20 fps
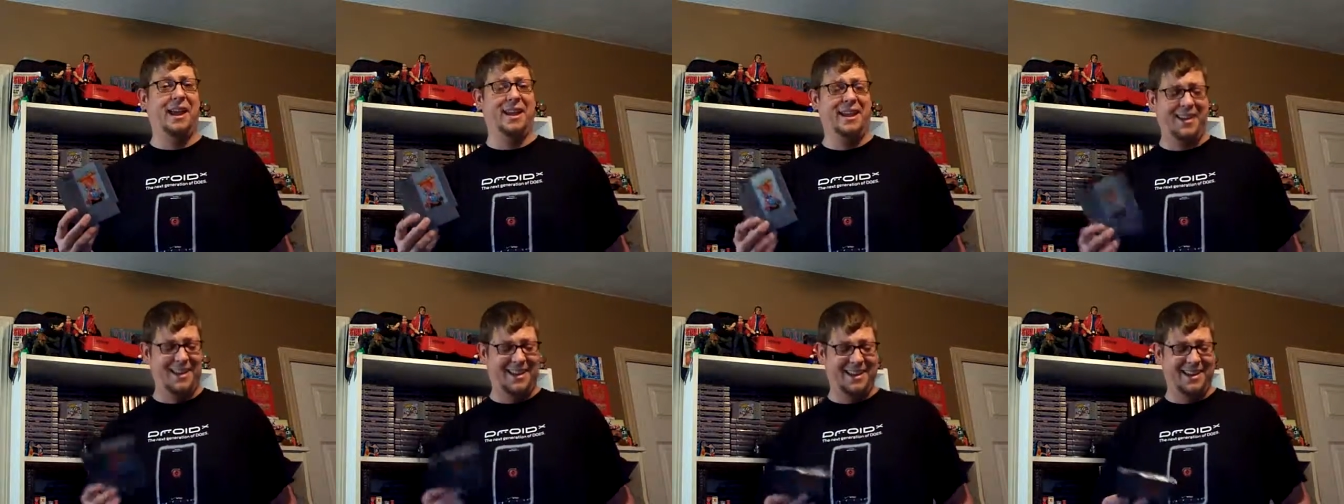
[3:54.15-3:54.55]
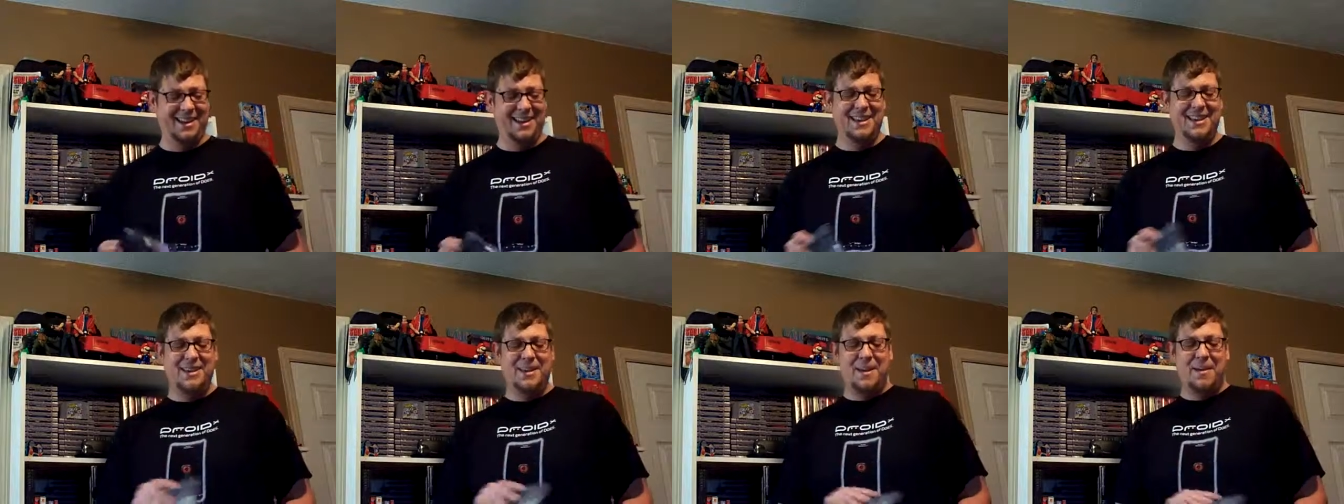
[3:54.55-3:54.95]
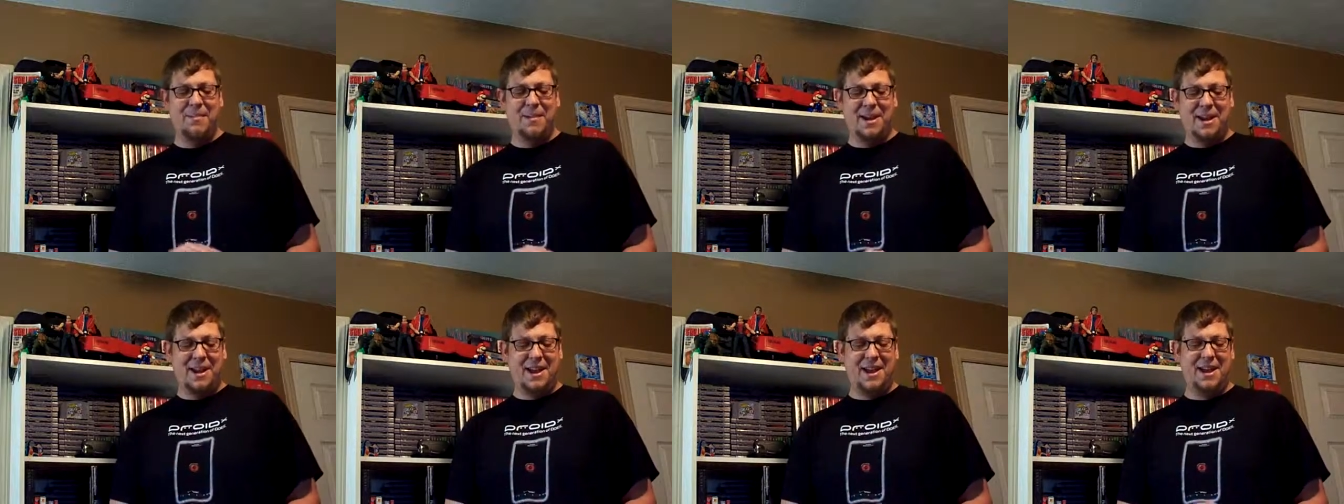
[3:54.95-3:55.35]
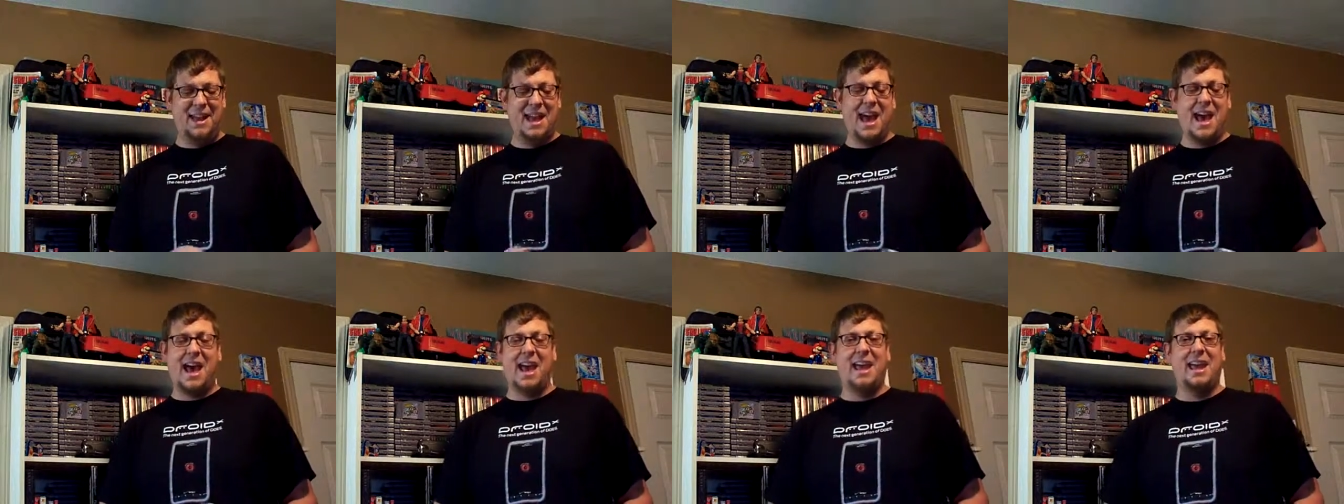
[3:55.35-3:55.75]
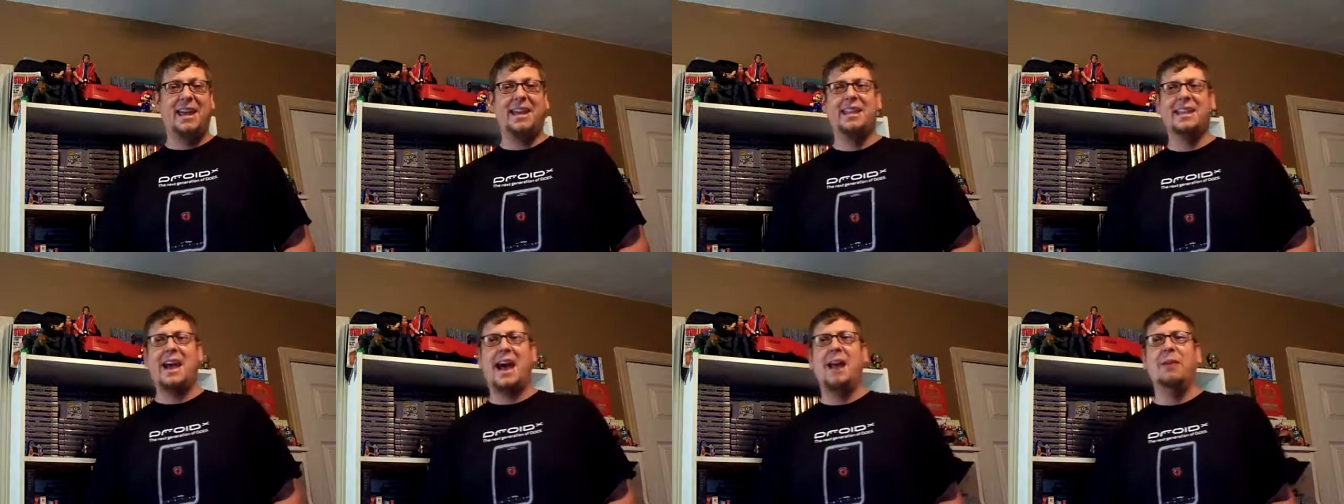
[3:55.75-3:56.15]
But yeah,
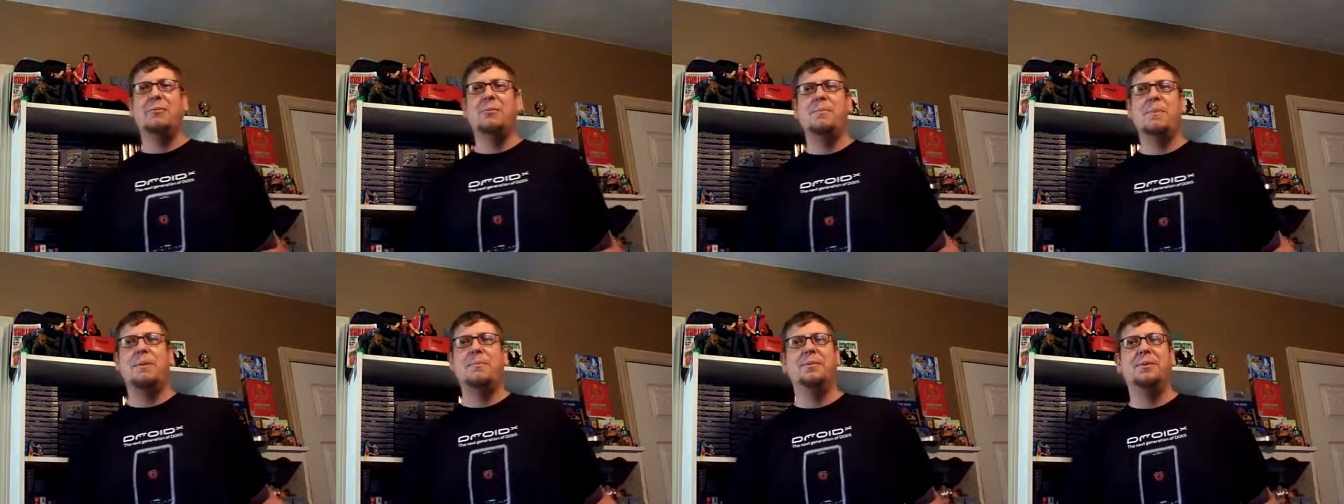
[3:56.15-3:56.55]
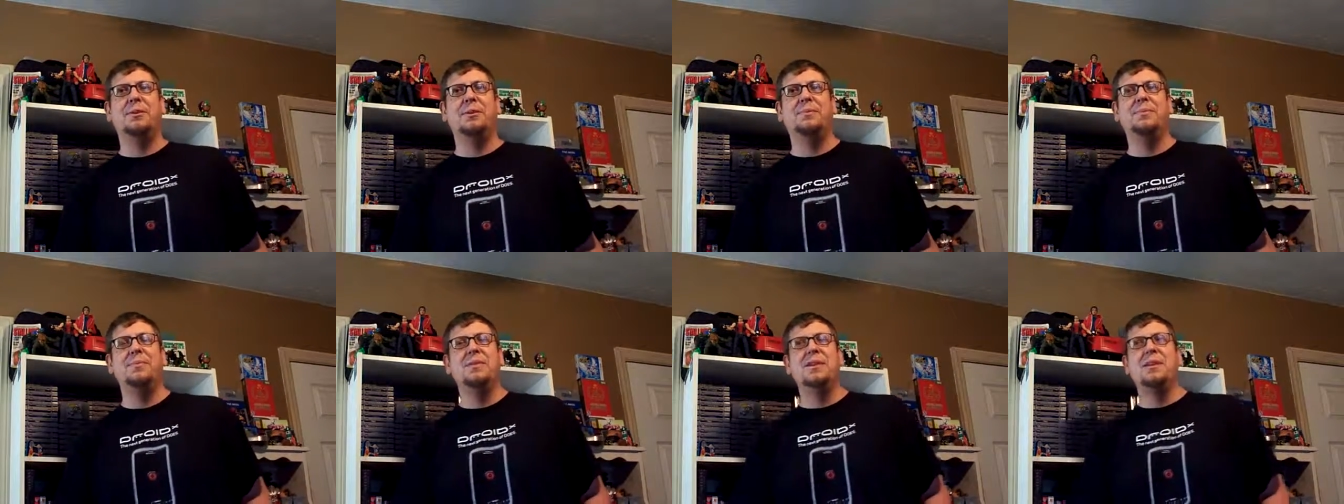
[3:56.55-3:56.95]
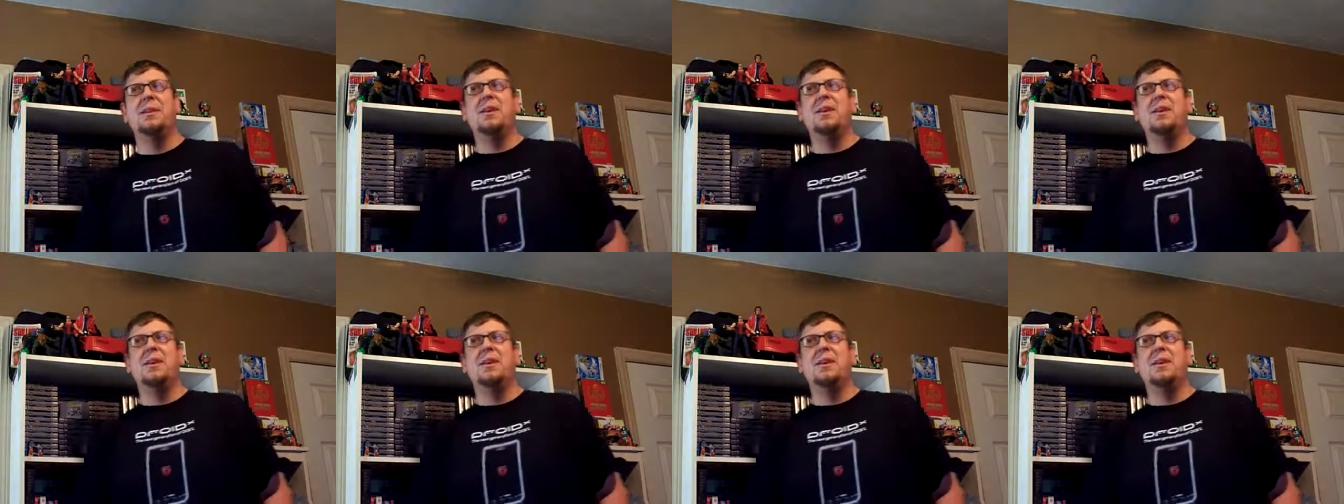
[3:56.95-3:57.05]
I remember